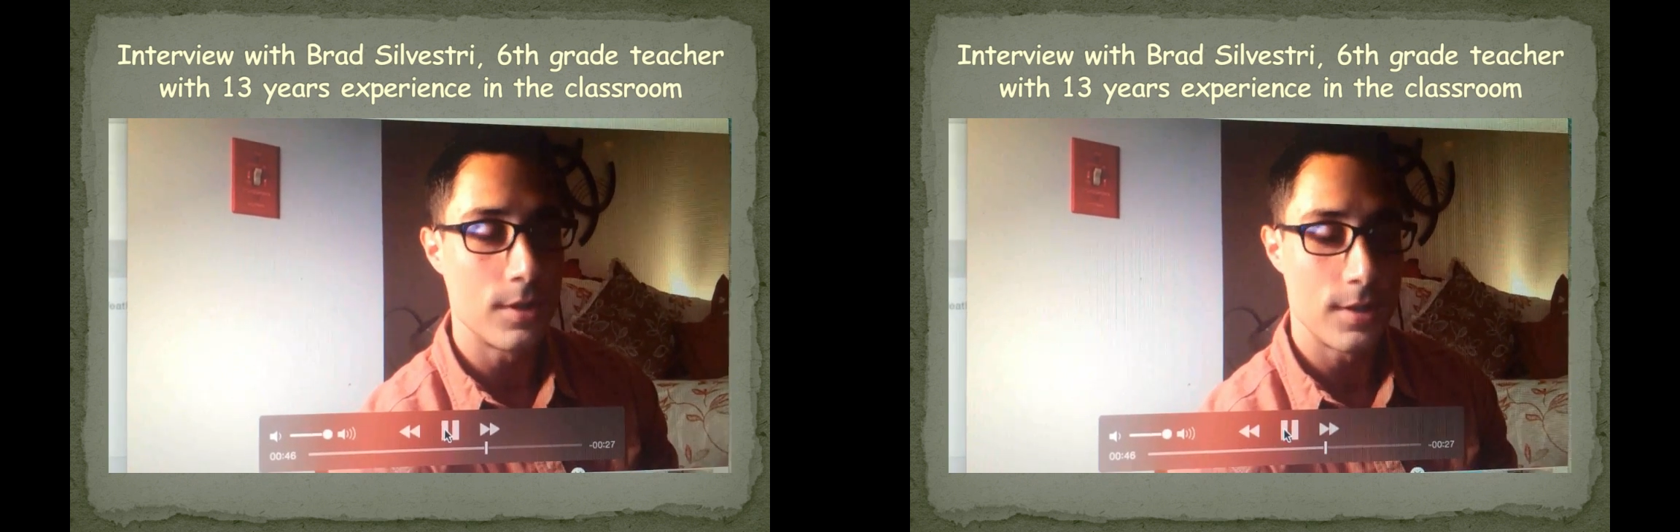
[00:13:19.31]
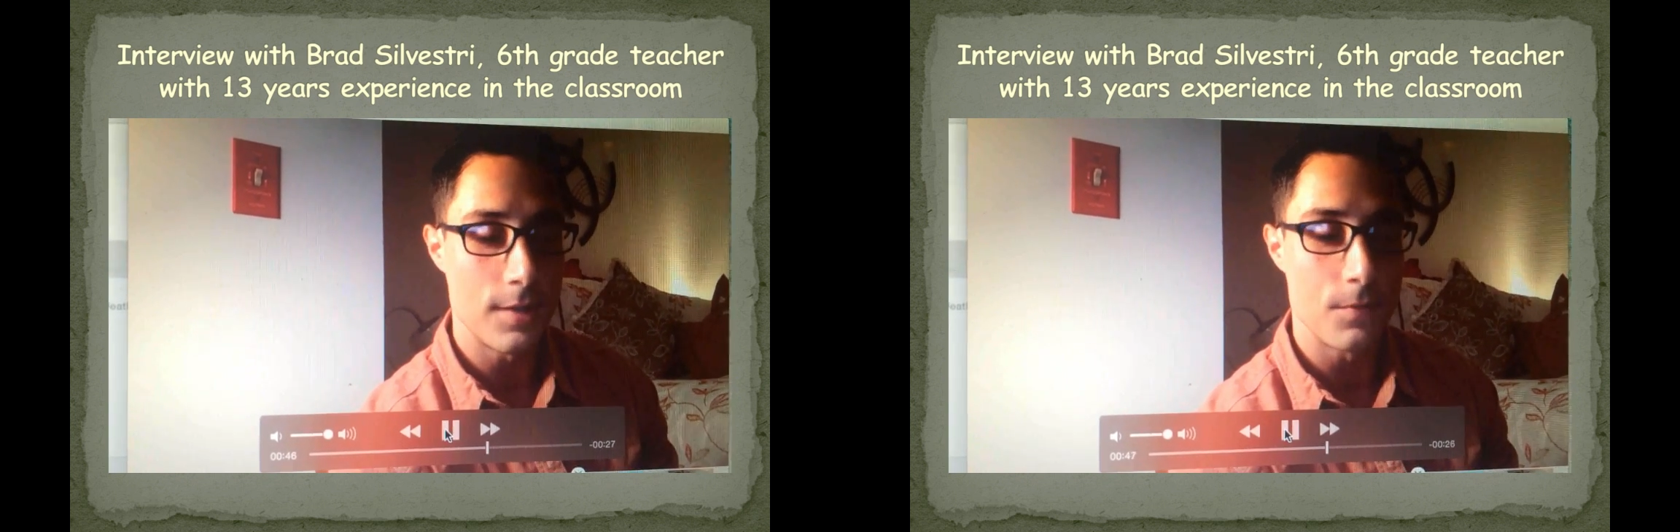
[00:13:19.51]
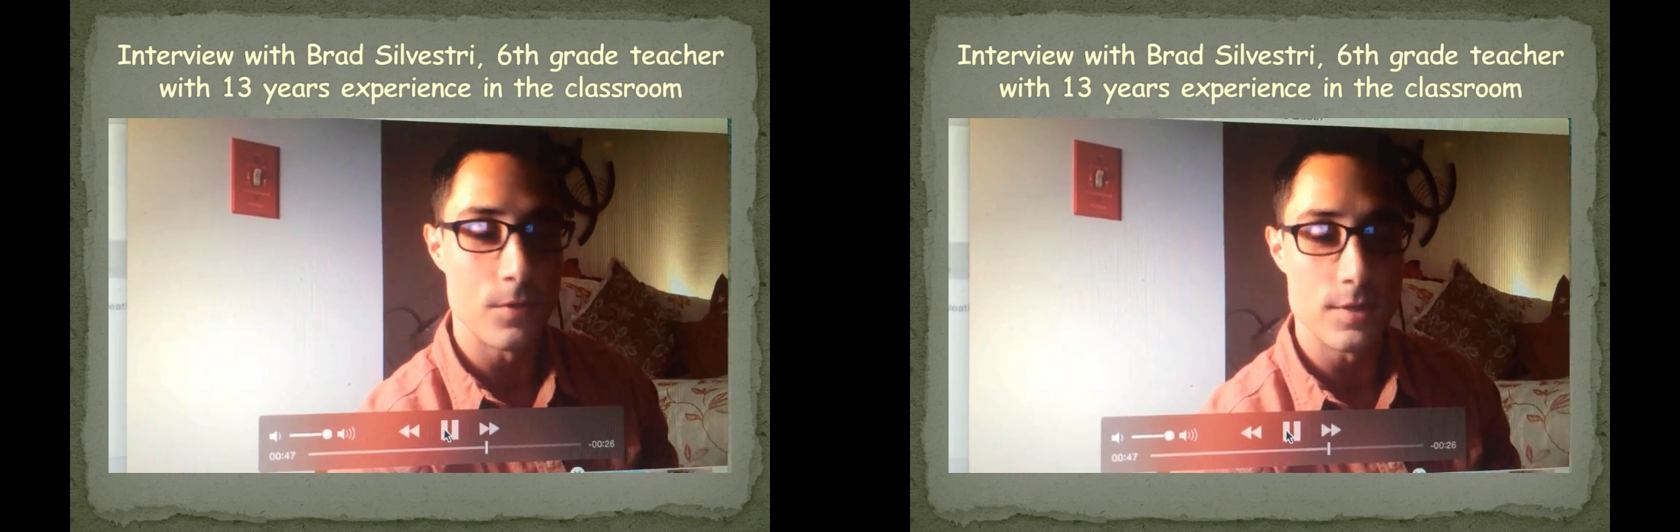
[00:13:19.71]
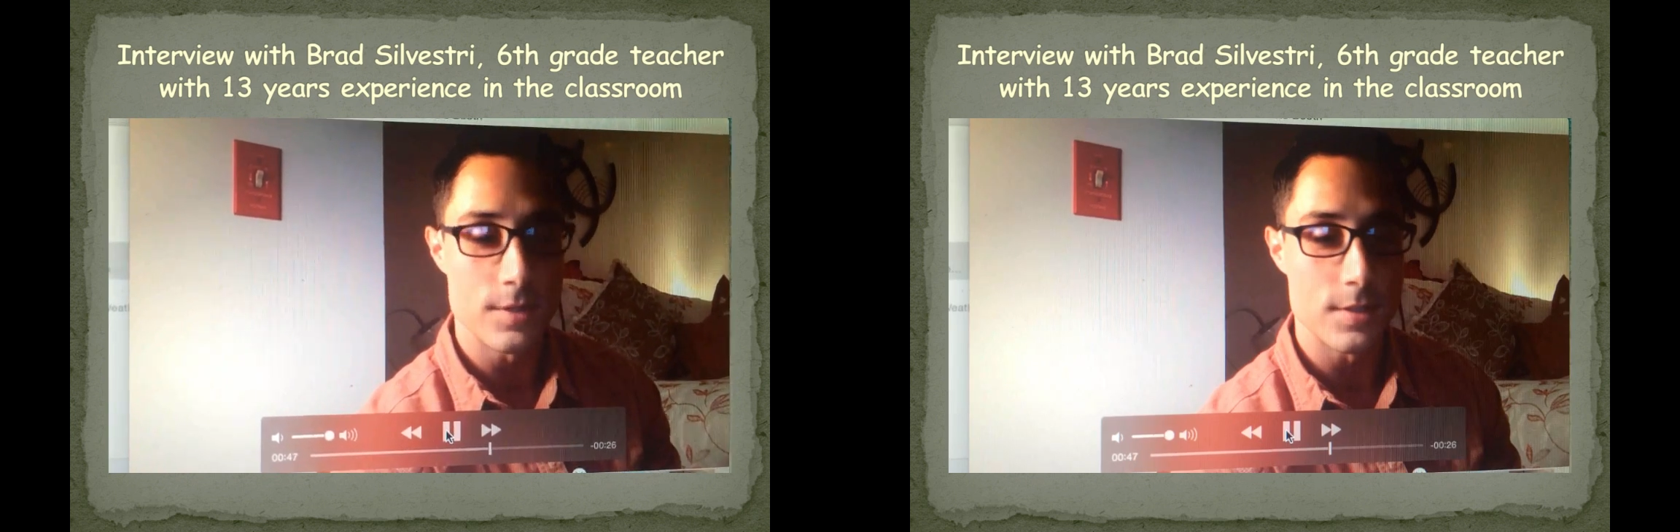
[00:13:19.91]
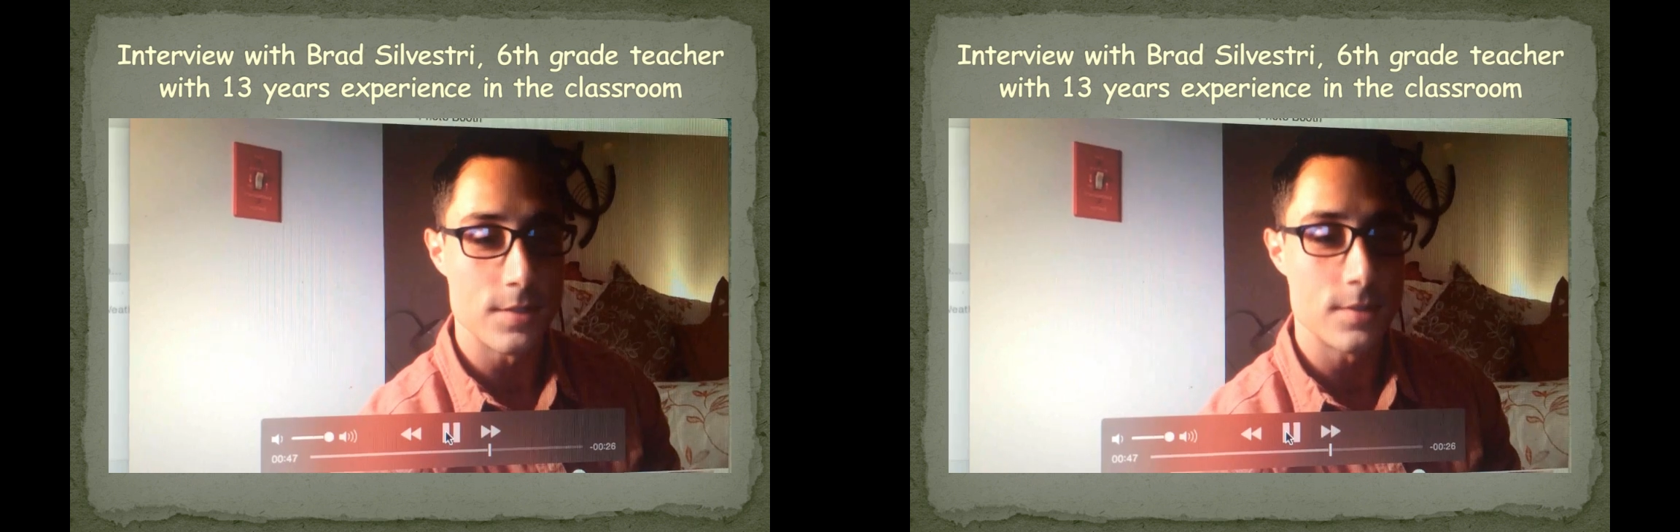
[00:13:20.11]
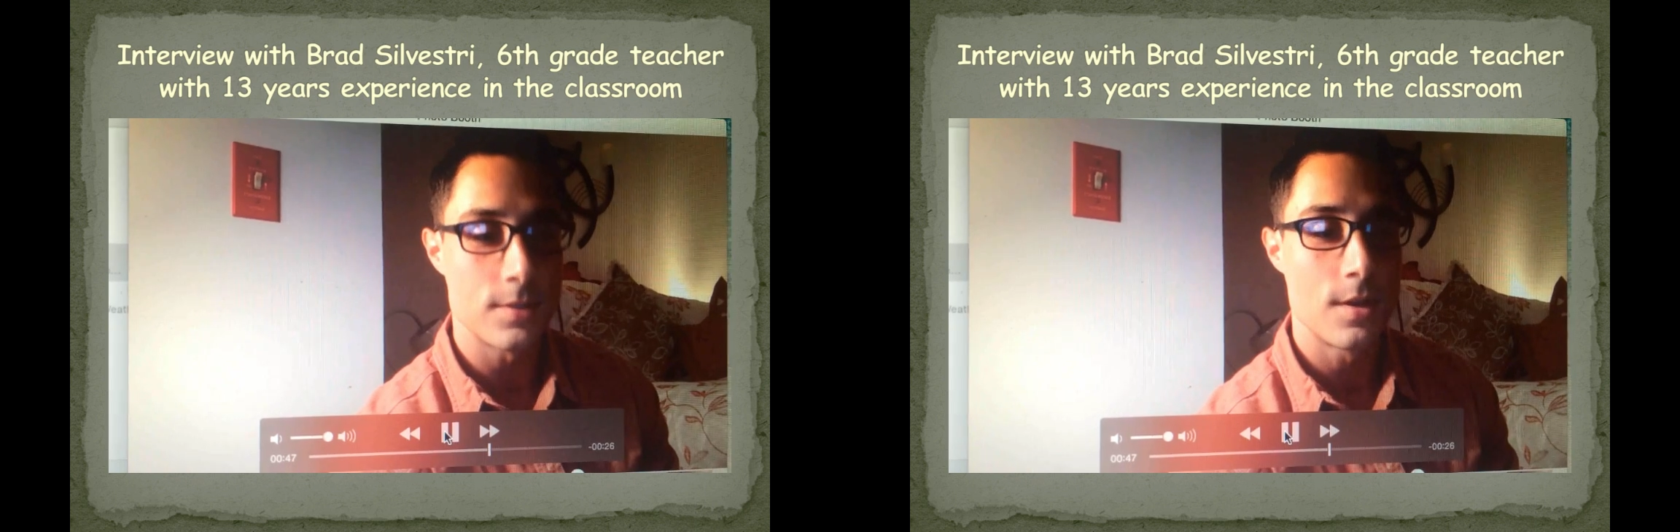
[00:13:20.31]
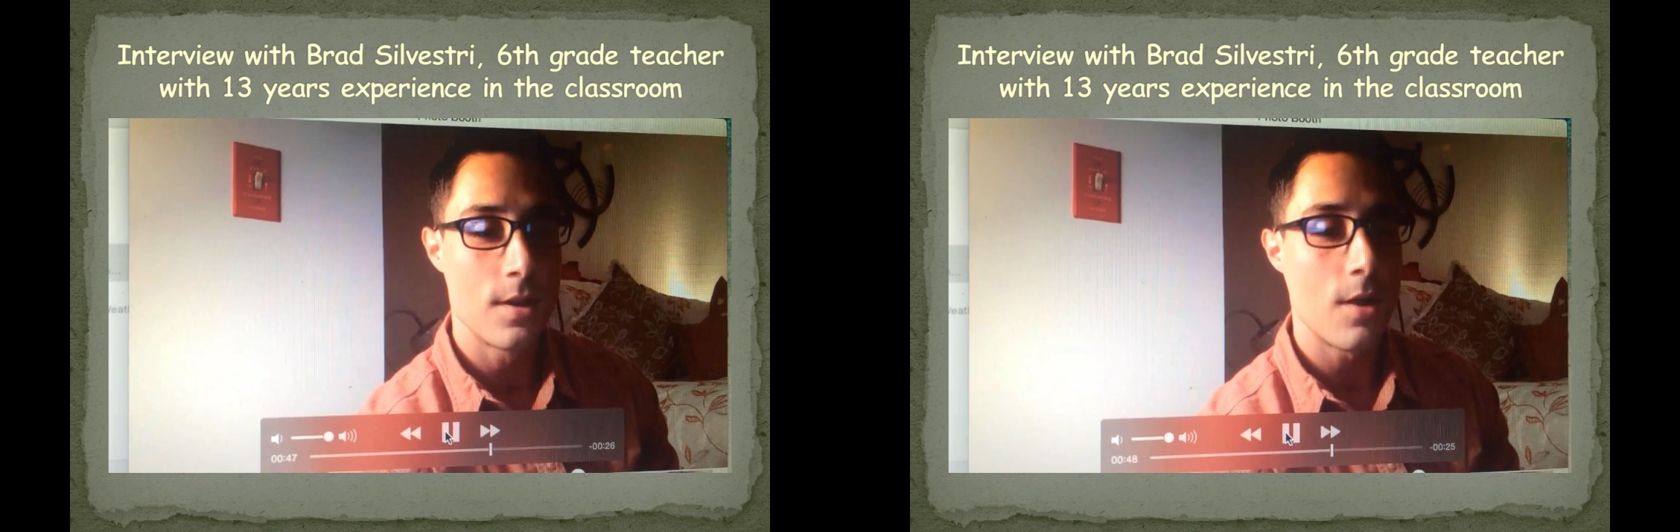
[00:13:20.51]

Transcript: Like, for instance,